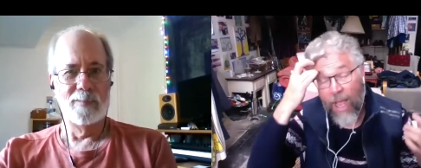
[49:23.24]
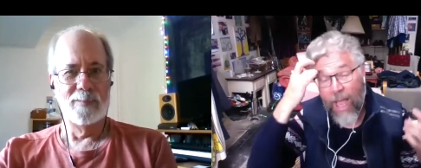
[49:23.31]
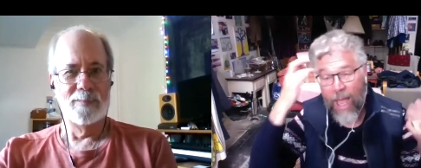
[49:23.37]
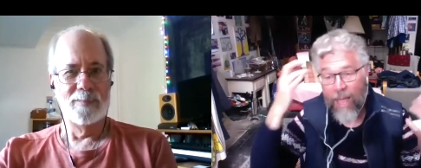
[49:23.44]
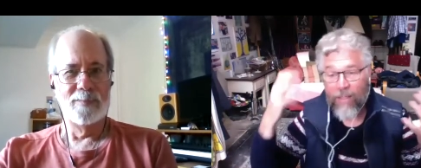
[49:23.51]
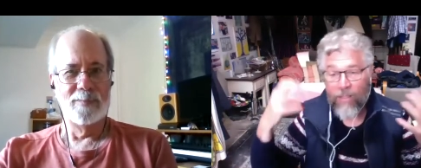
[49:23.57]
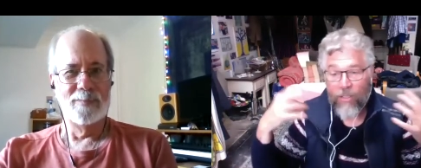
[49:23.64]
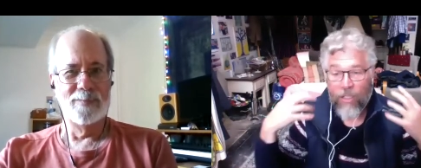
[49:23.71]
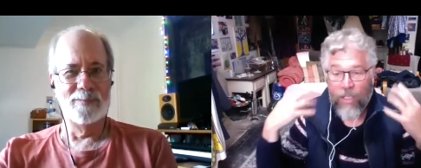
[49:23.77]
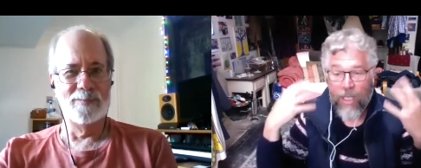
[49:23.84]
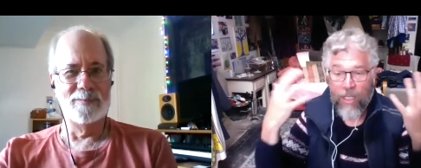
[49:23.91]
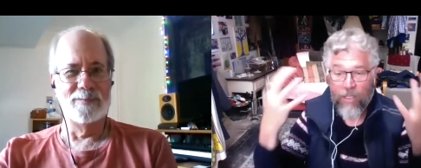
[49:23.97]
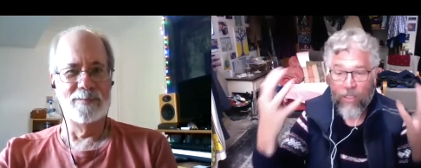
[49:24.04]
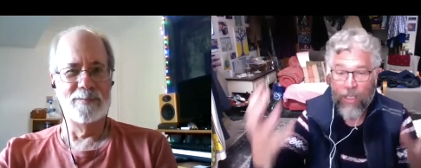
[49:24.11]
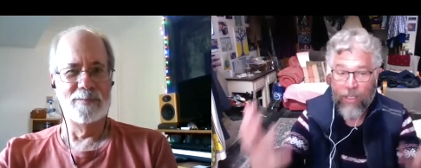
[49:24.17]
Speaker 1: And then she mm-hmm.
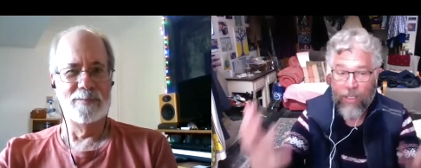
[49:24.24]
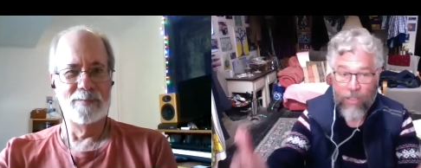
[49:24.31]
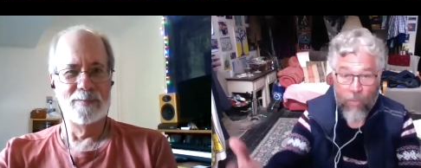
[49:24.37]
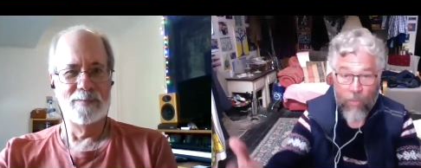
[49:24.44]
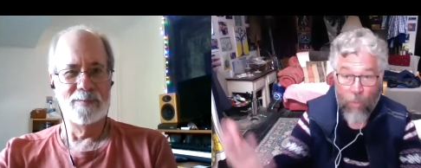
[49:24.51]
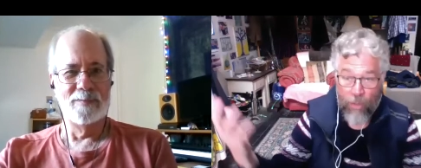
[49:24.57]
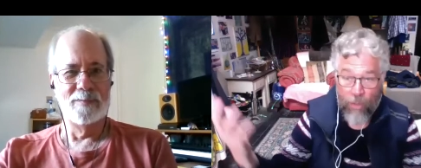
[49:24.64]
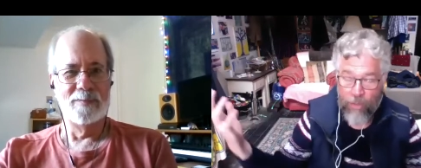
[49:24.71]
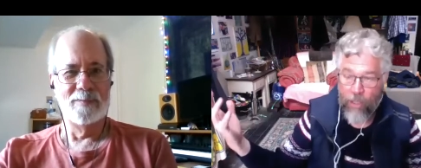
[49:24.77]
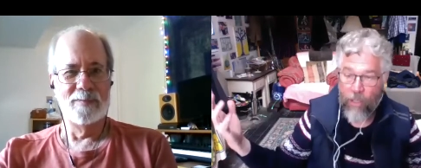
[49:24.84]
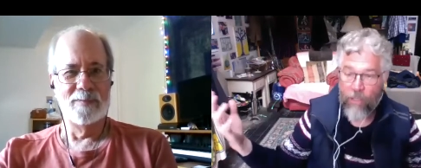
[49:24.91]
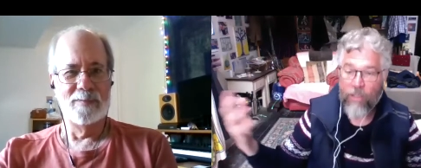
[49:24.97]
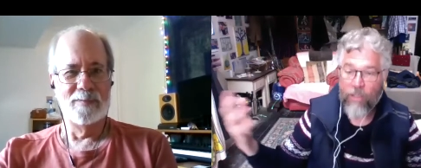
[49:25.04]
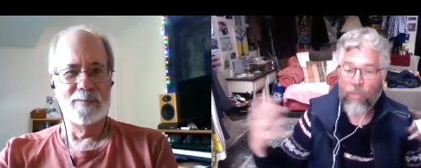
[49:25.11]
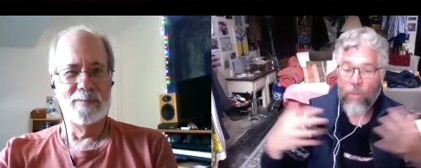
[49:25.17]
says, well,
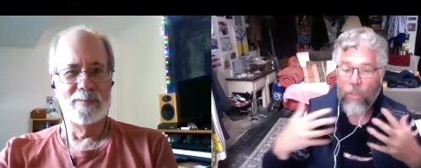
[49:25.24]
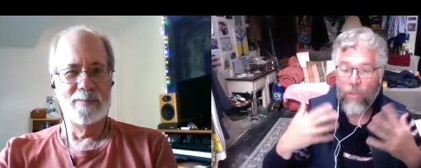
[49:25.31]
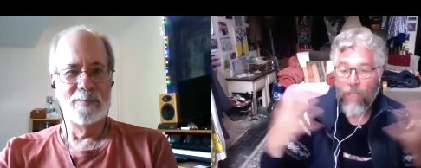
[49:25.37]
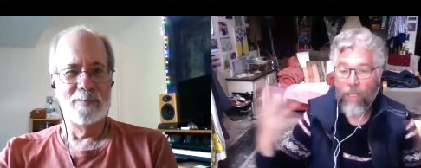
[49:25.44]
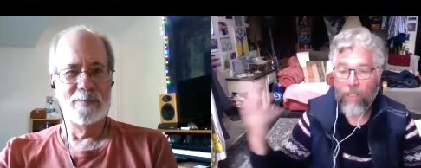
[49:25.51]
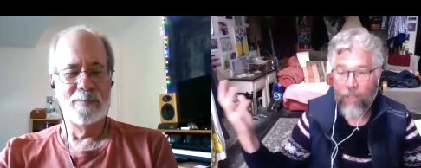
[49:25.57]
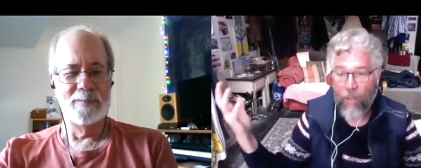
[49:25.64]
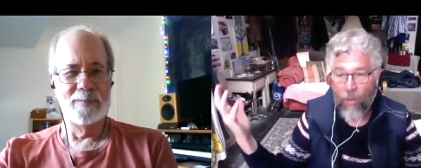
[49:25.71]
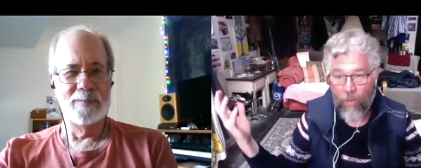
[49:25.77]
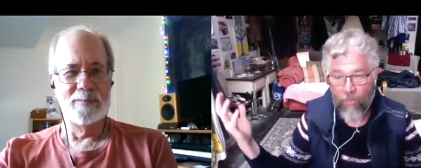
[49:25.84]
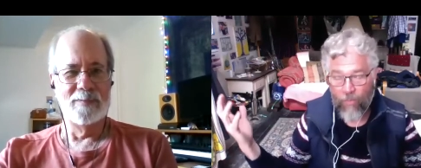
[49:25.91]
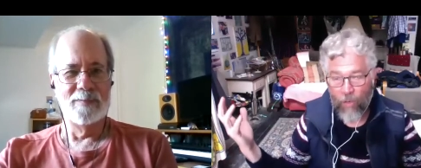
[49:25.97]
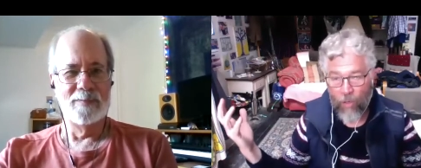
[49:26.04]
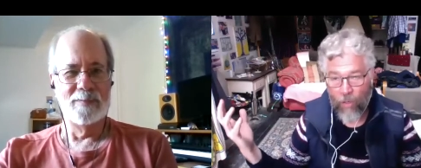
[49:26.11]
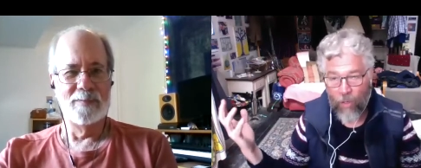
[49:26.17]
Darkness, will you let go of
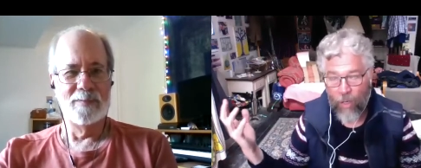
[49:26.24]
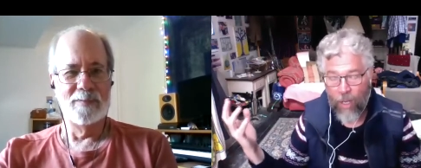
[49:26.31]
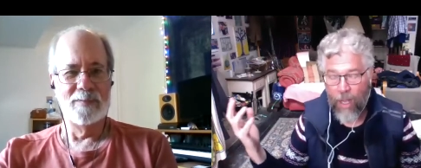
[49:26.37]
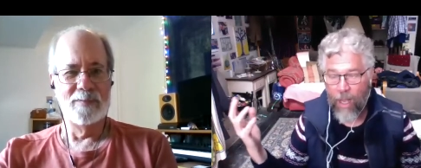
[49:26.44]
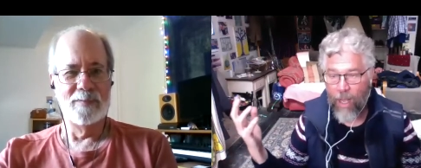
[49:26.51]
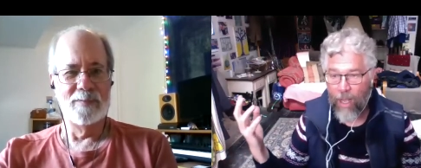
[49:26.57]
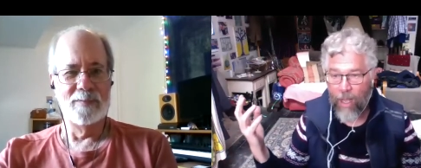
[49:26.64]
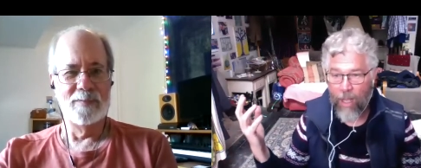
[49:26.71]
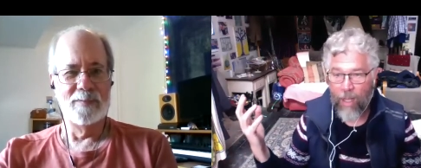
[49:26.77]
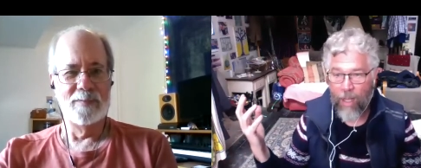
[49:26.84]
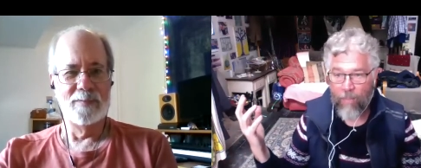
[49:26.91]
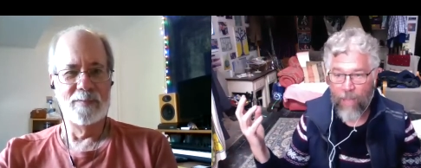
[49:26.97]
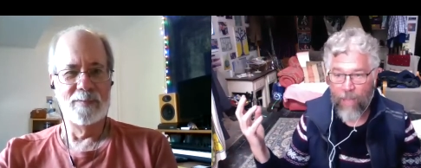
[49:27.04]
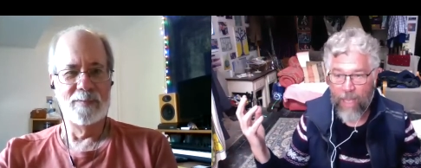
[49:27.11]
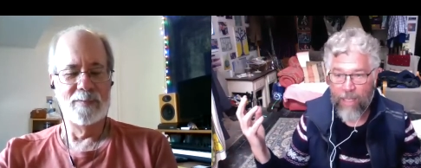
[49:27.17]
her uh,
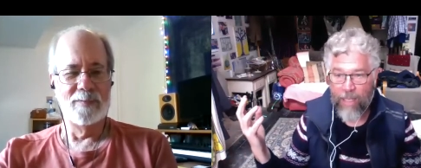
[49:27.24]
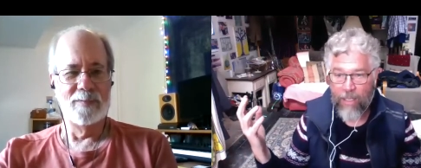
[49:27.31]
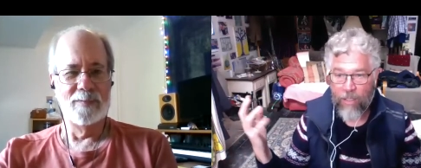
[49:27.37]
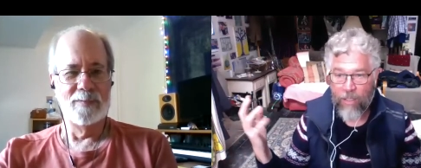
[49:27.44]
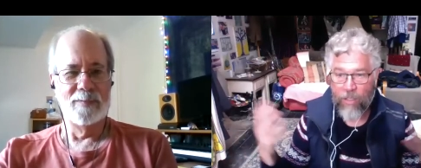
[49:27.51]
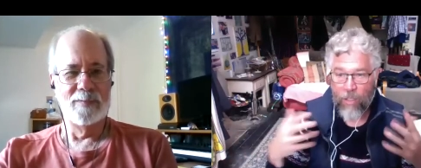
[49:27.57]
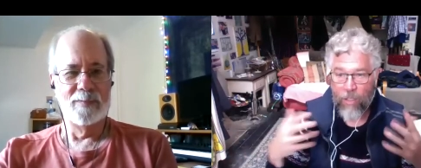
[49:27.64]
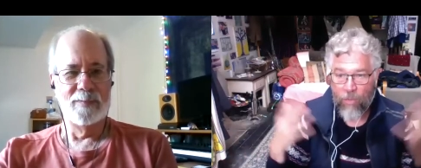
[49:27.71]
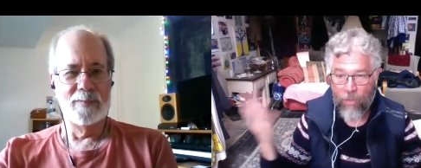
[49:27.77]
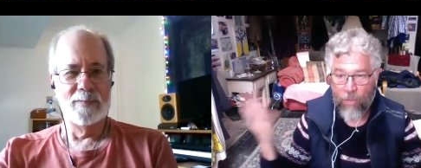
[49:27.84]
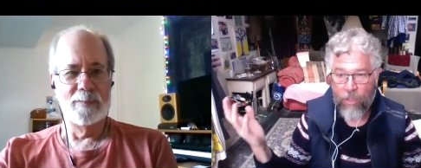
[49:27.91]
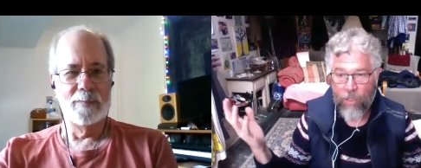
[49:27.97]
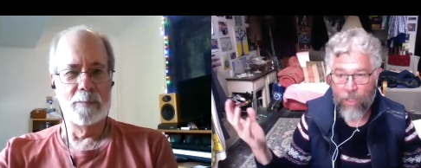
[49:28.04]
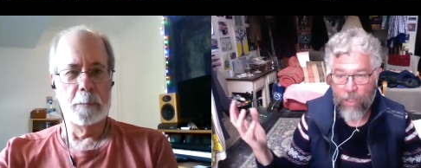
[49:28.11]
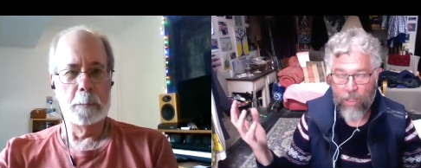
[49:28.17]
pain so
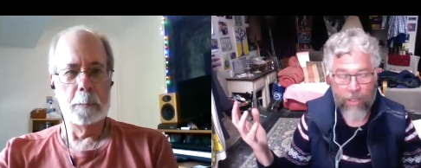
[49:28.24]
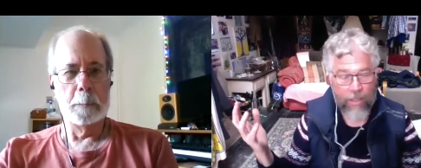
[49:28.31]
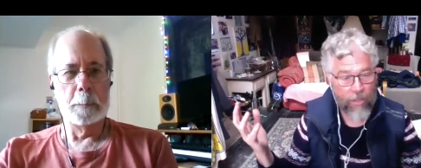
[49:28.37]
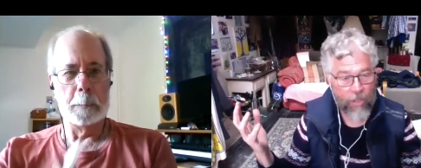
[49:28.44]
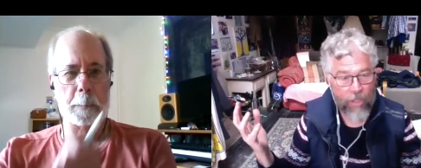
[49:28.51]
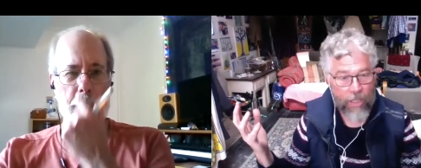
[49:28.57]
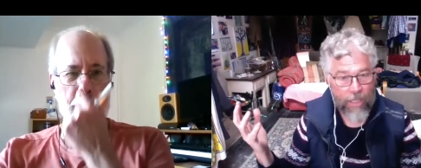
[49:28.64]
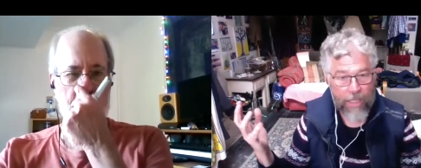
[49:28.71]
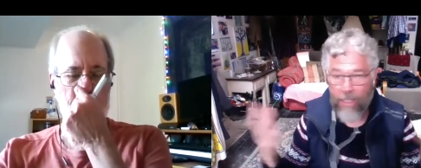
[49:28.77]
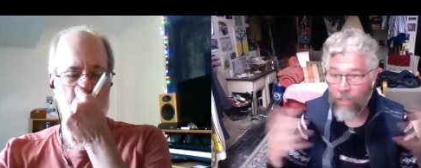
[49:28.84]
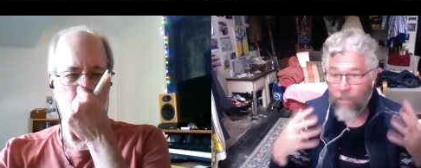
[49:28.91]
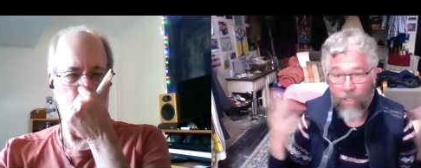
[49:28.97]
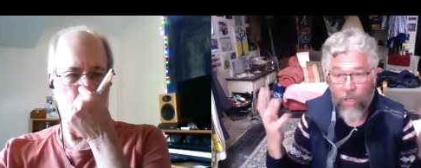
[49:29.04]
she can, she can heal? And the